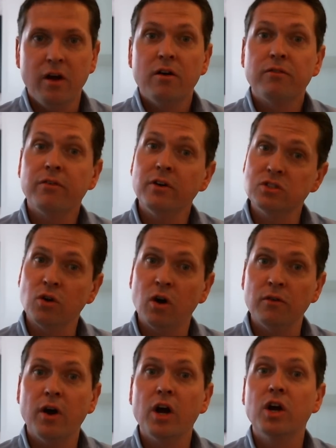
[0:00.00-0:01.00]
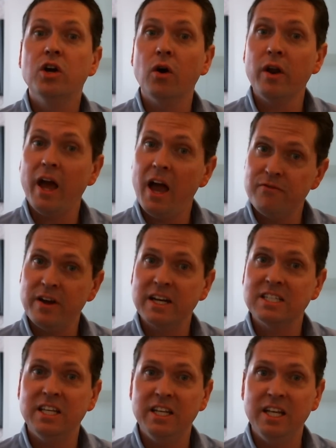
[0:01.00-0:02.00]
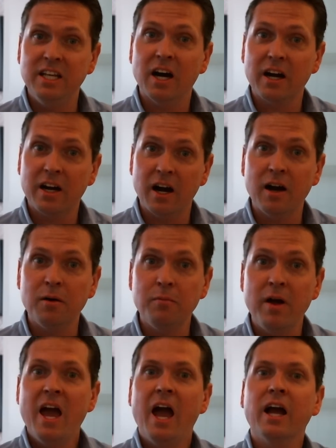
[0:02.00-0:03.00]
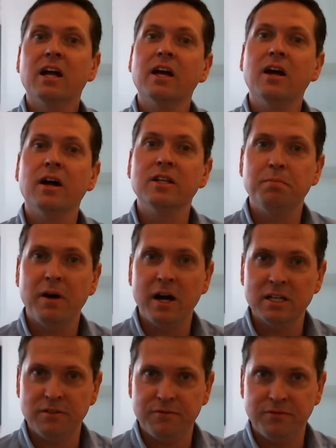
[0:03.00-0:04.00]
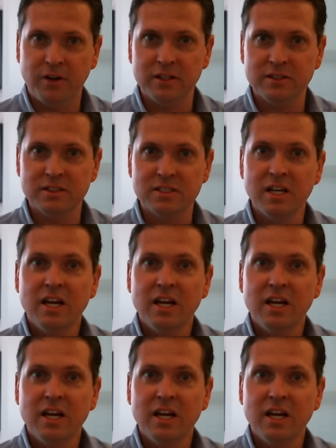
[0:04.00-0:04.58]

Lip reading: First off, go to FXDD.com and click on Deposit Funds.